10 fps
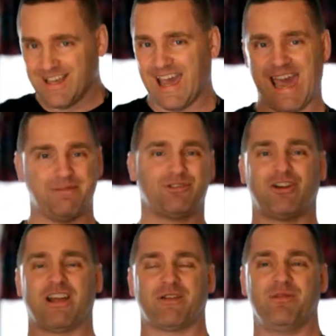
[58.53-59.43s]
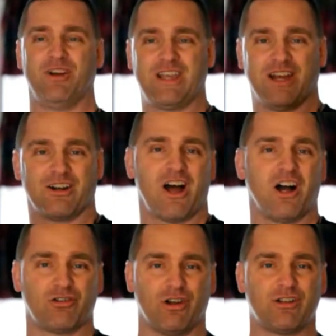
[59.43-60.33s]
Abstract communicator,
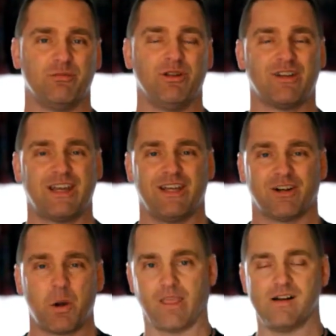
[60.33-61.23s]
concrete communicator.